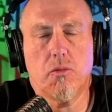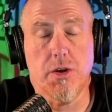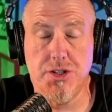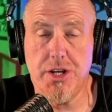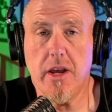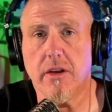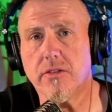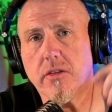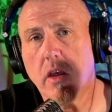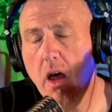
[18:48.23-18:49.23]
with
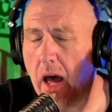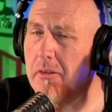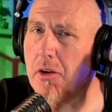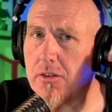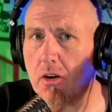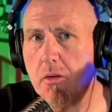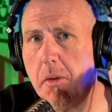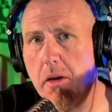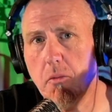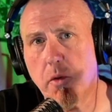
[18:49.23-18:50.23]
Jess. I haven't got to
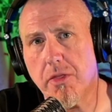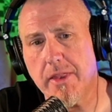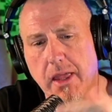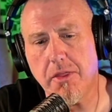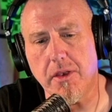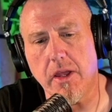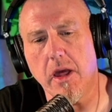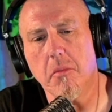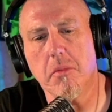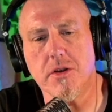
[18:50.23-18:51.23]
talk about it with Nathan
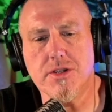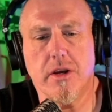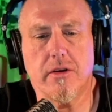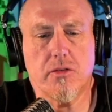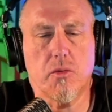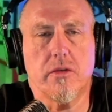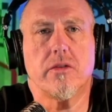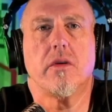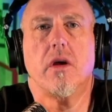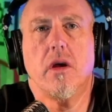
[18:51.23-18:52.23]
yet, but Jess
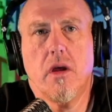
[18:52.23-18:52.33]
was,